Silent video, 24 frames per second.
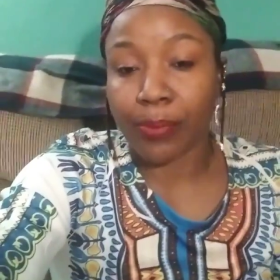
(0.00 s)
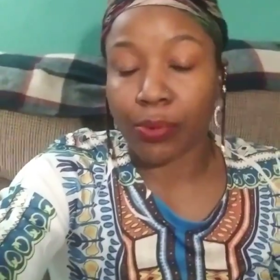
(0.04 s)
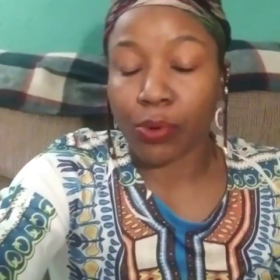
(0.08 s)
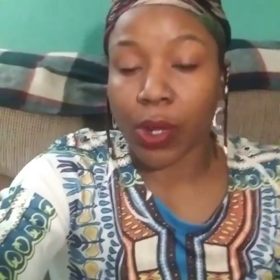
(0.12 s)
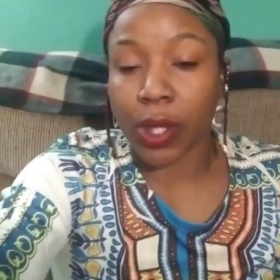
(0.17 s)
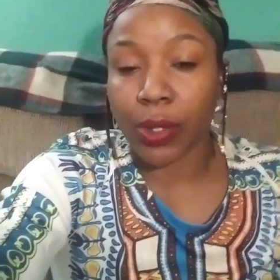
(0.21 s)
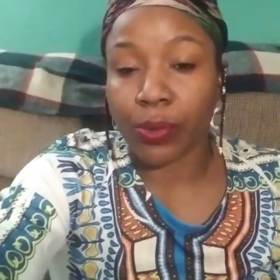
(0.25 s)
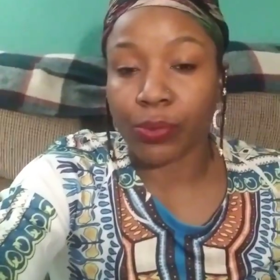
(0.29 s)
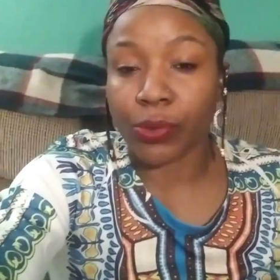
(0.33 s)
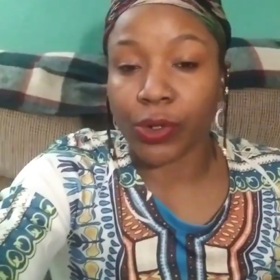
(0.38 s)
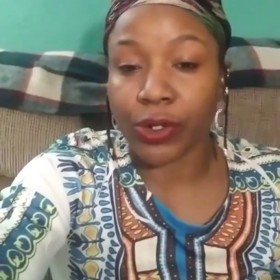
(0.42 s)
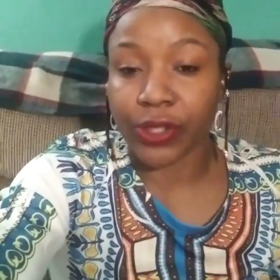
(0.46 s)

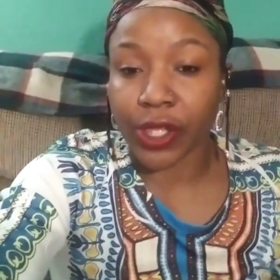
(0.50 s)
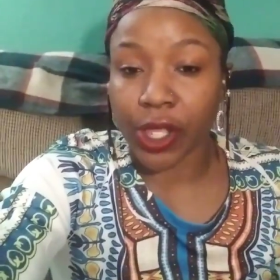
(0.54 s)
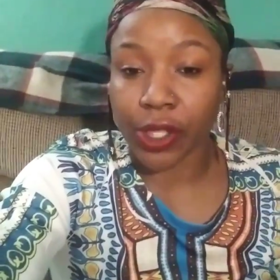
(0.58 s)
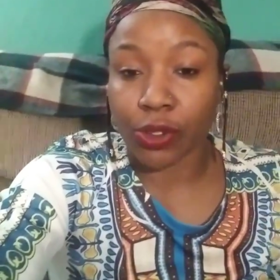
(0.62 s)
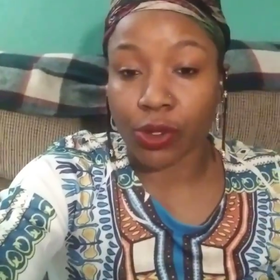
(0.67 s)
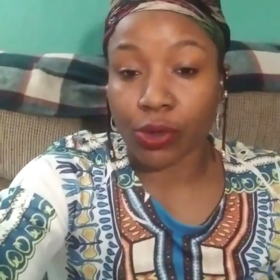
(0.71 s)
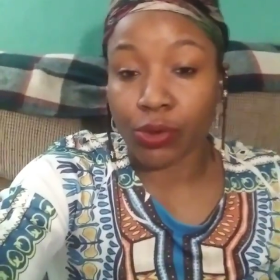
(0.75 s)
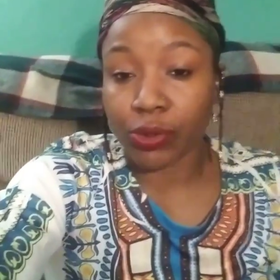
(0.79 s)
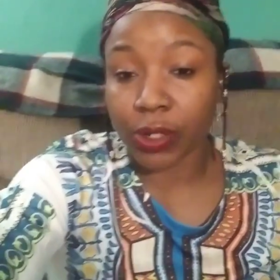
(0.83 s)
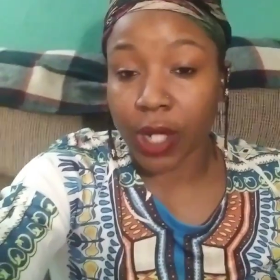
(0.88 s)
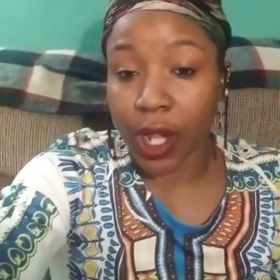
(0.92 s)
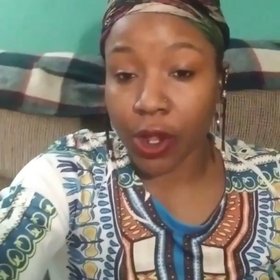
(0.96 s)
point where they
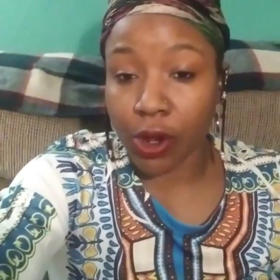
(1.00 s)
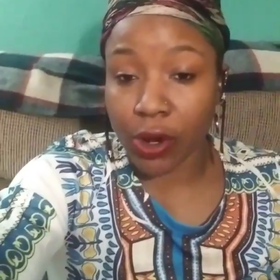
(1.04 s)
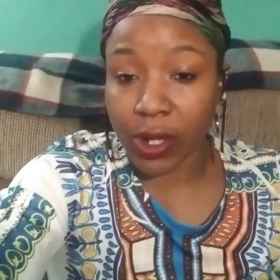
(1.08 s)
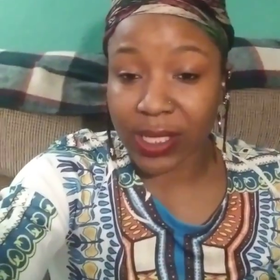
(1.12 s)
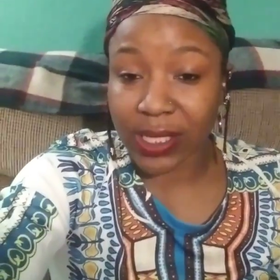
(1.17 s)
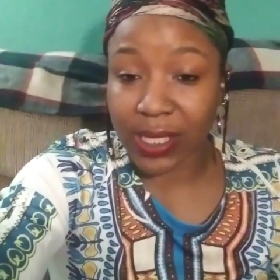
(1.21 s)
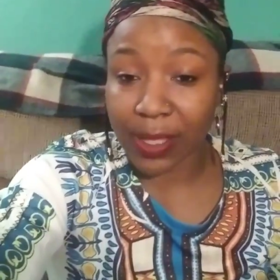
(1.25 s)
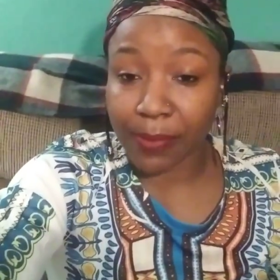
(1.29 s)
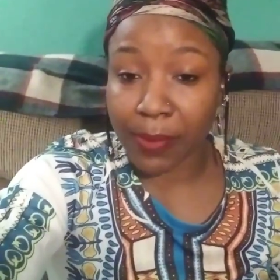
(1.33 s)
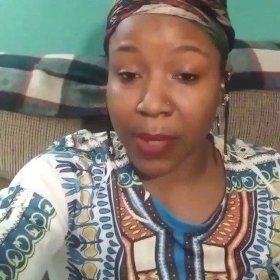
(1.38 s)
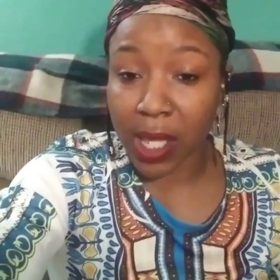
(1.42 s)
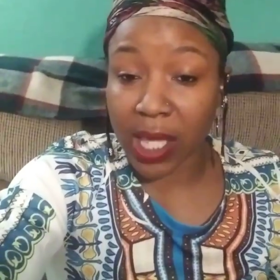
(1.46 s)
know who they are
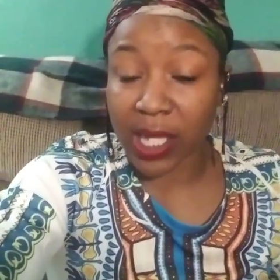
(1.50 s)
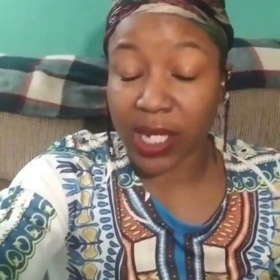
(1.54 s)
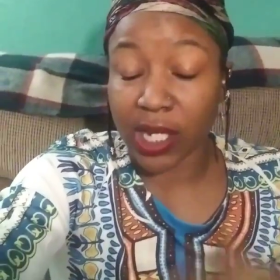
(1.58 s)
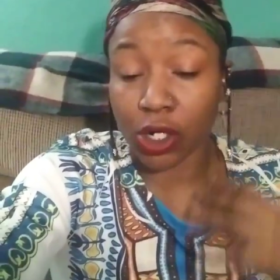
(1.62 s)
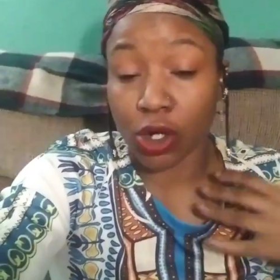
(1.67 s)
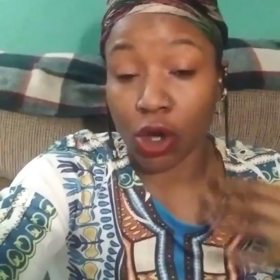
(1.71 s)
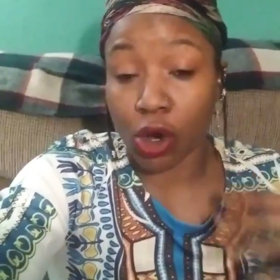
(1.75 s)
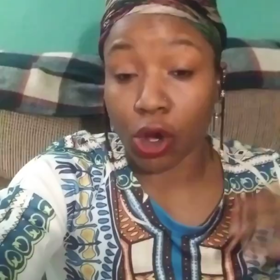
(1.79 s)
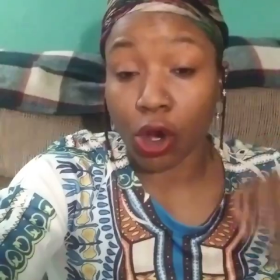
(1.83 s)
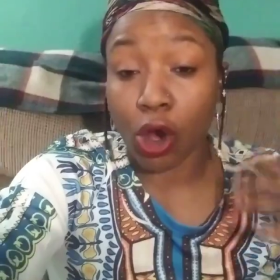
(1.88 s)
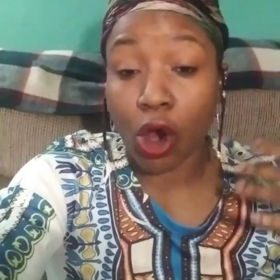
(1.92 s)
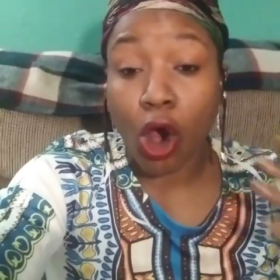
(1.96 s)
as a man and
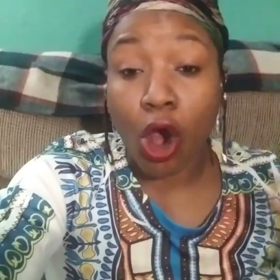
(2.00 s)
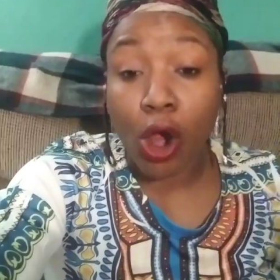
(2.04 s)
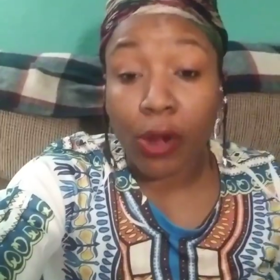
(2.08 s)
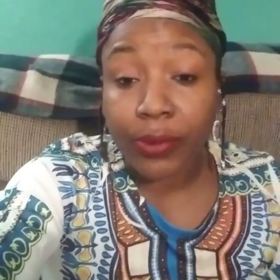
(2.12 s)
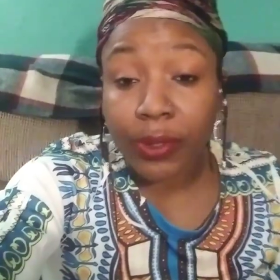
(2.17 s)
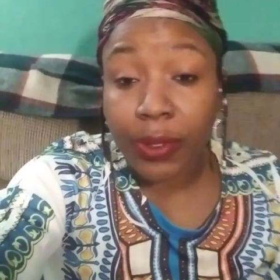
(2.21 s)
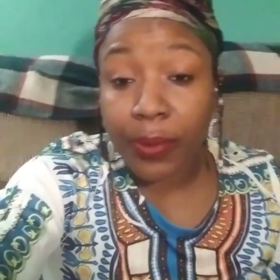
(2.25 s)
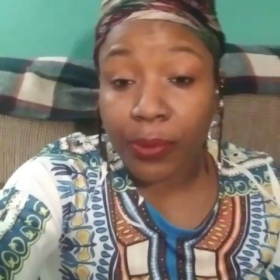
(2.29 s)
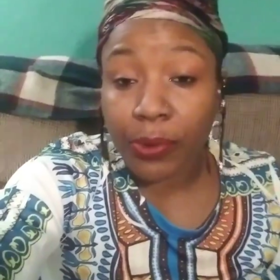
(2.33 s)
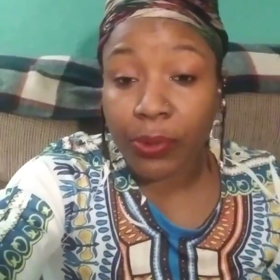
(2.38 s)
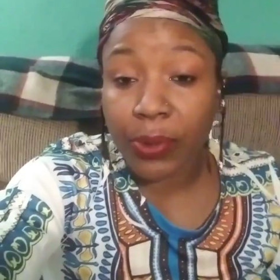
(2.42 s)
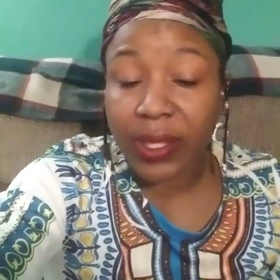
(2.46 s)
are
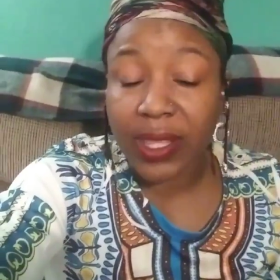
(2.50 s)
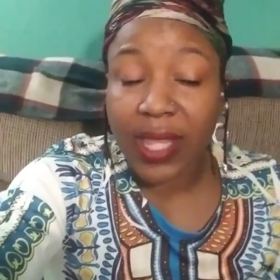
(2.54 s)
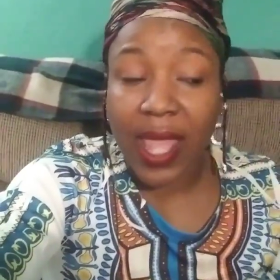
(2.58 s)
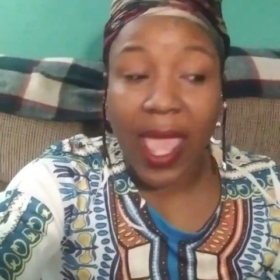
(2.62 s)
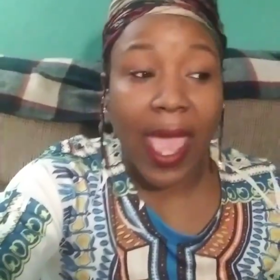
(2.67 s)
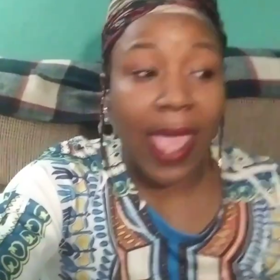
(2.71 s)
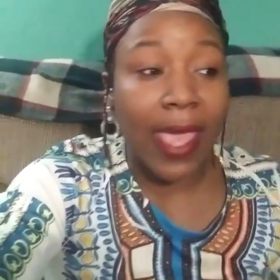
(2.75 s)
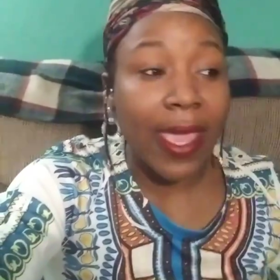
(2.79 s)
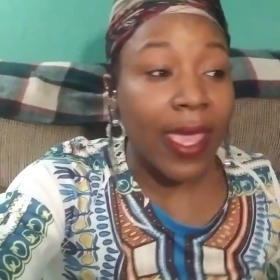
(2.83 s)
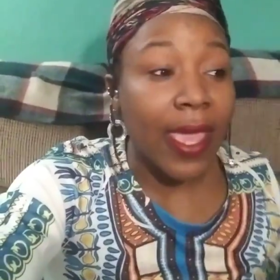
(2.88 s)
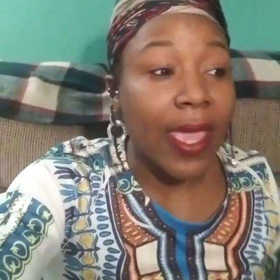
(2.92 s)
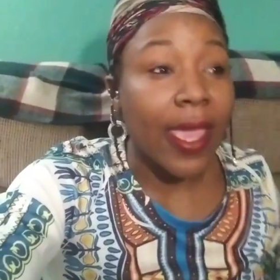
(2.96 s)
comfortable with that.